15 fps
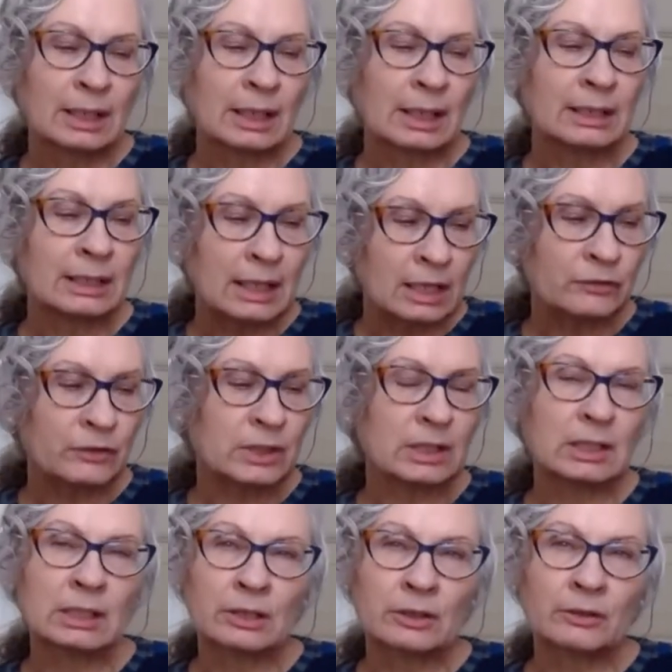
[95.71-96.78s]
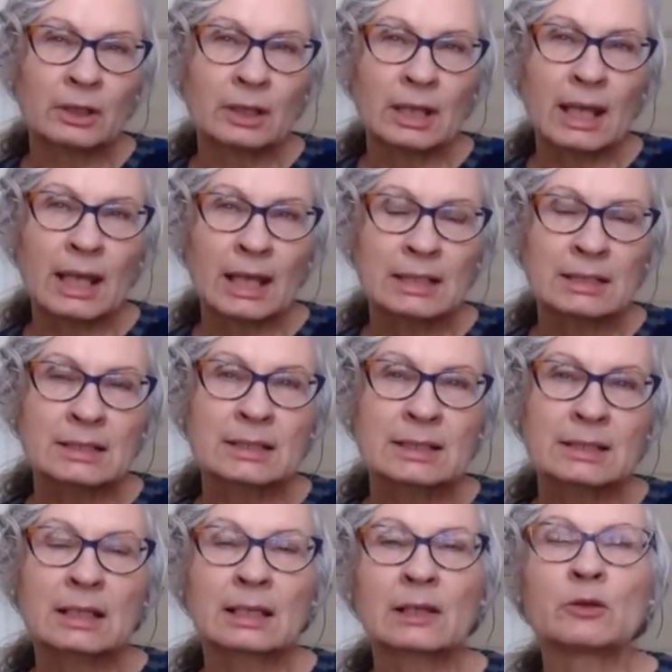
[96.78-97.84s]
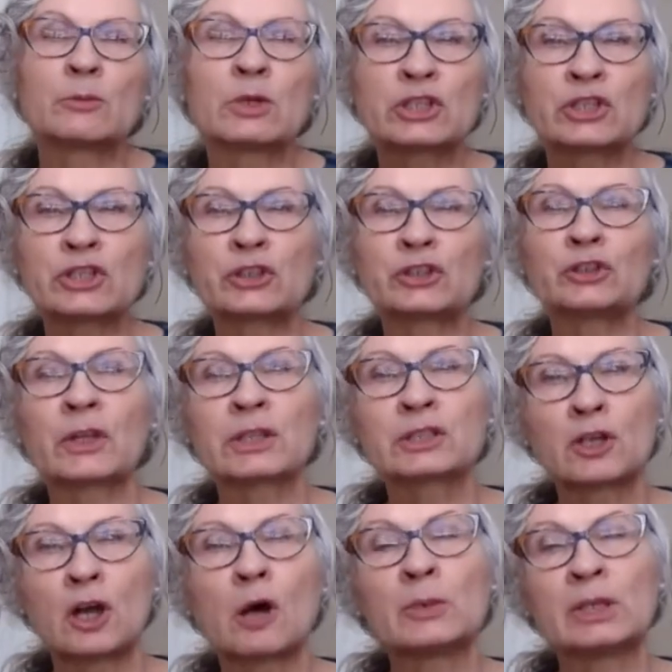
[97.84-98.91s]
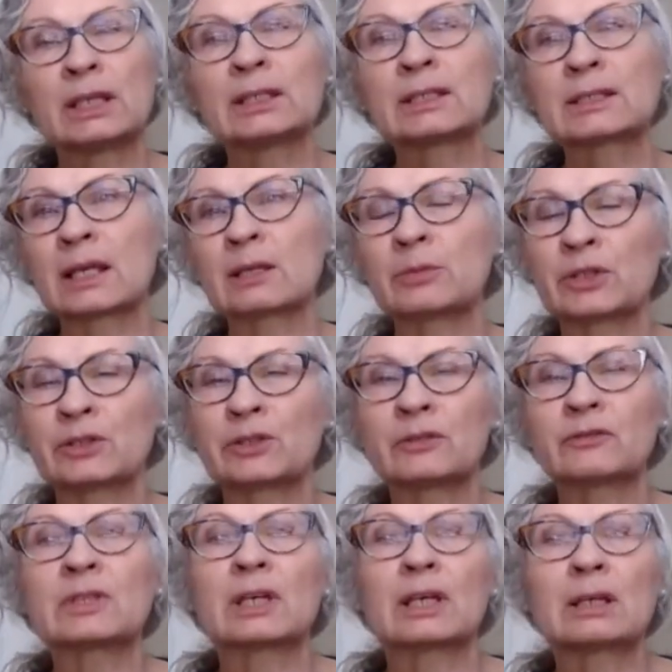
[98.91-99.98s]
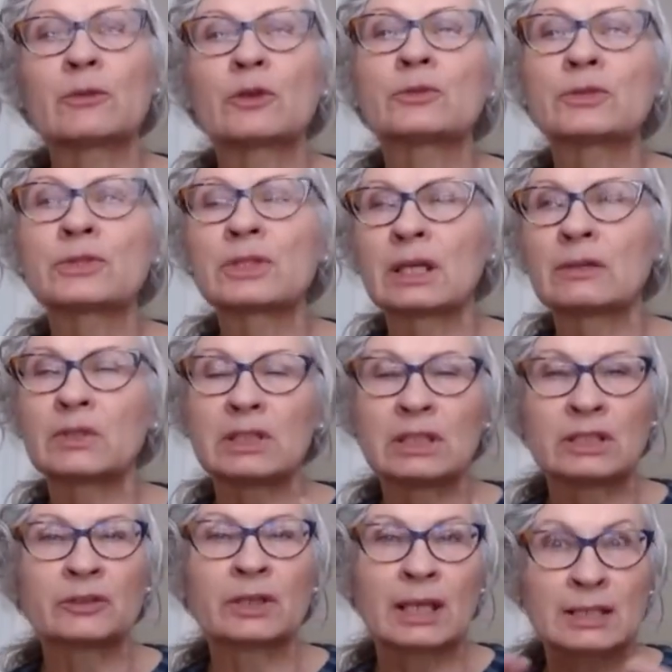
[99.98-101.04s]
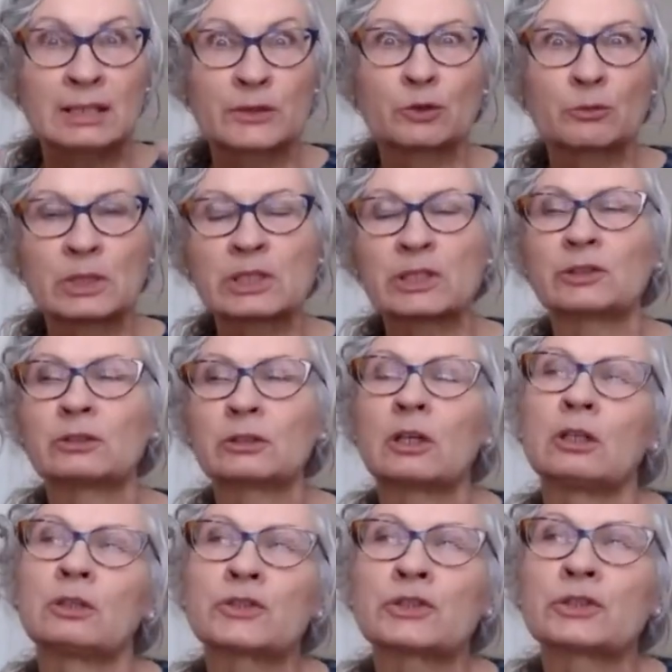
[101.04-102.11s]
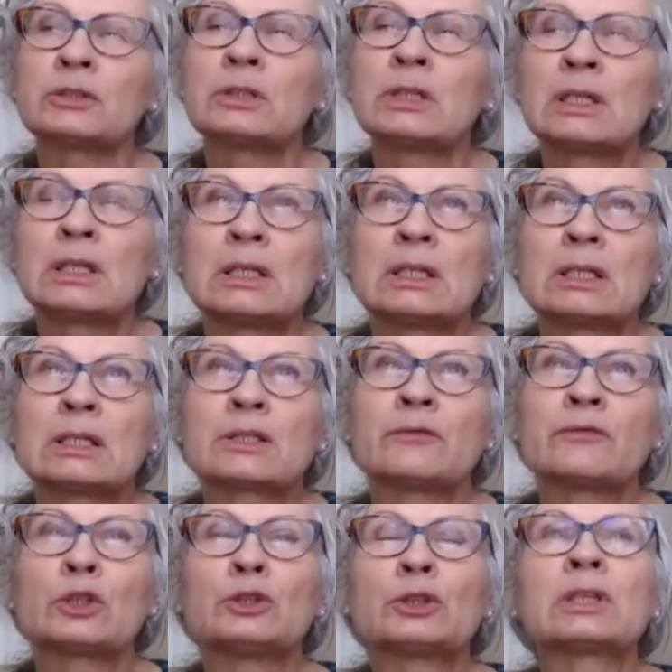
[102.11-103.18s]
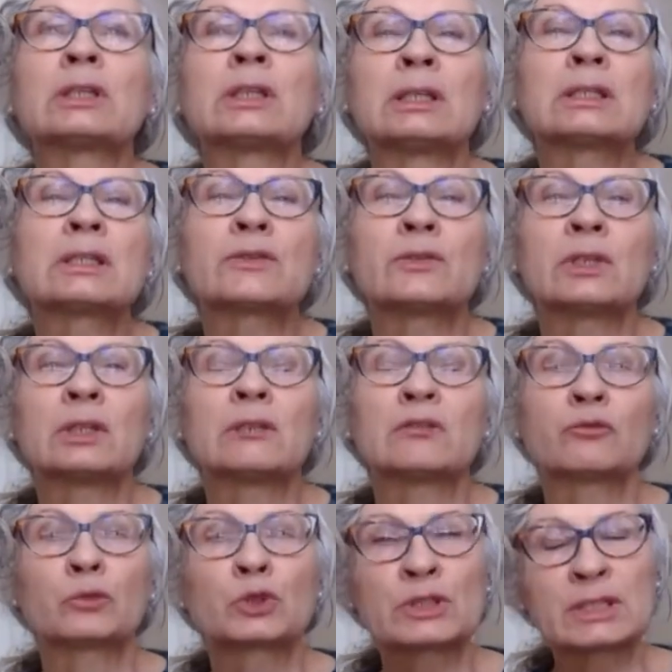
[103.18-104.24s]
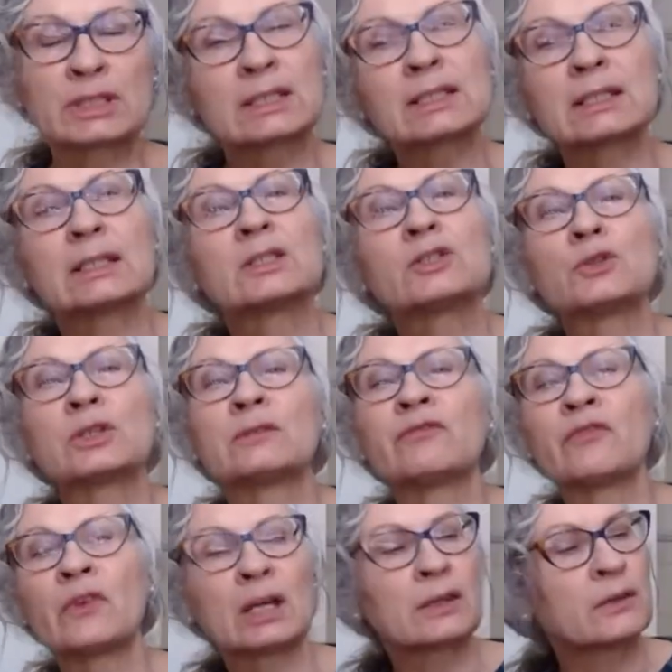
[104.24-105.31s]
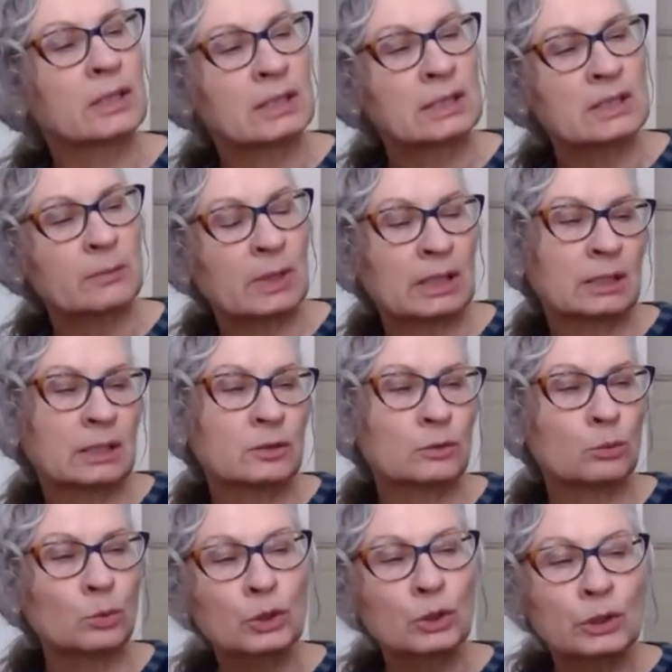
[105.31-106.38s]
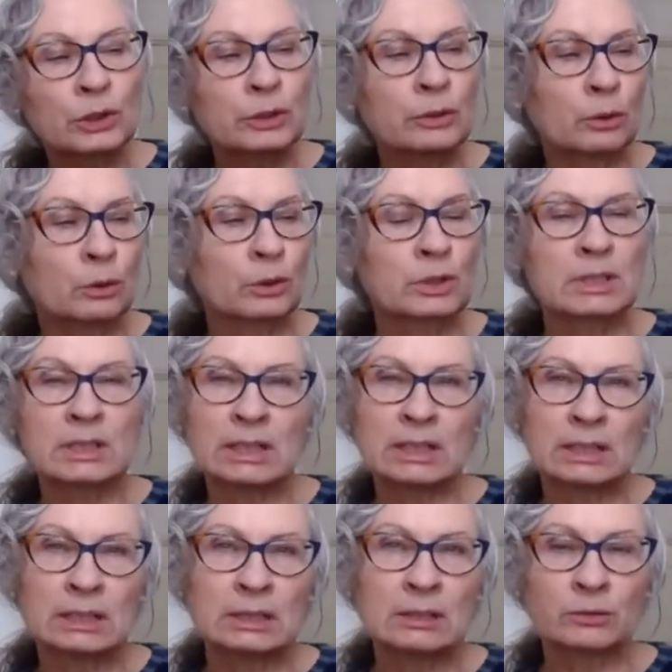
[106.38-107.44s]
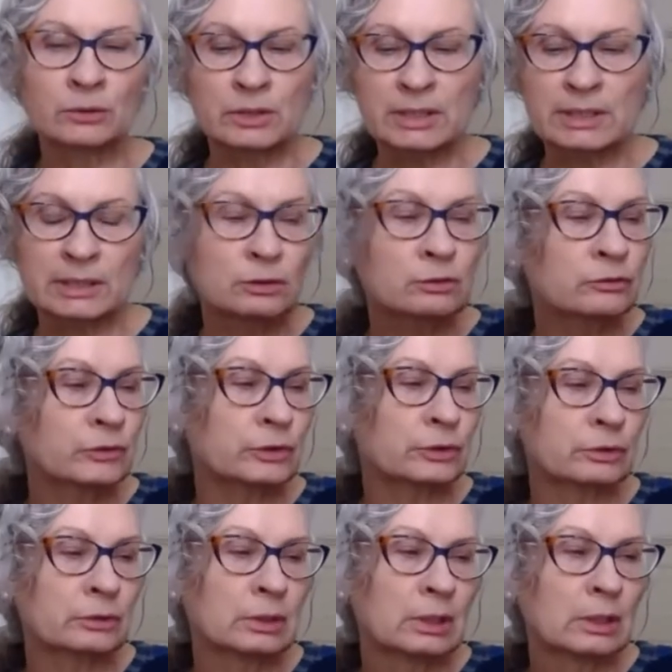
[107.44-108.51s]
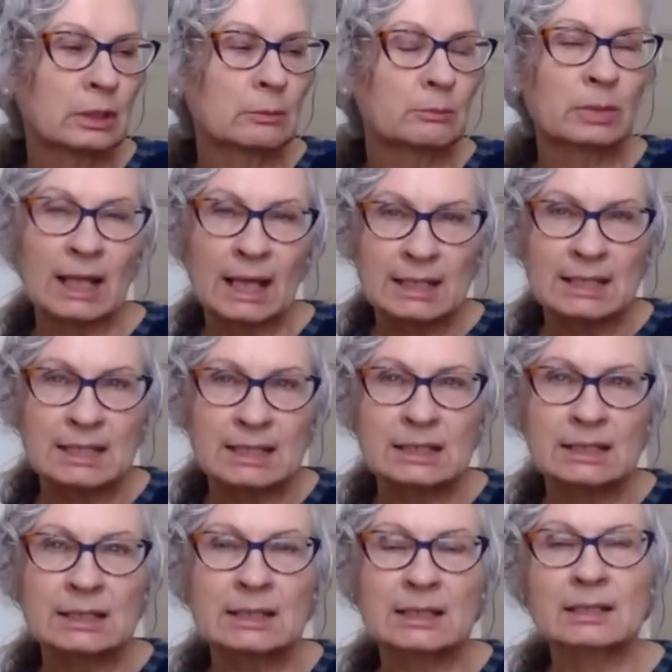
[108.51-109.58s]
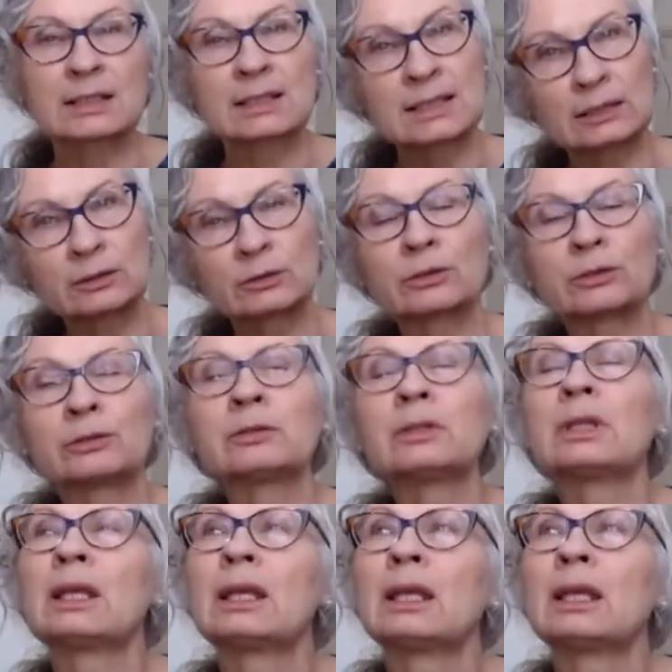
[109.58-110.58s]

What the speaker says: And every era has the material that dominates that period of time. Every era has their material culture. So if you look at the history of prostheses, you can find things made in wood or tin or silver, plastics, silicone.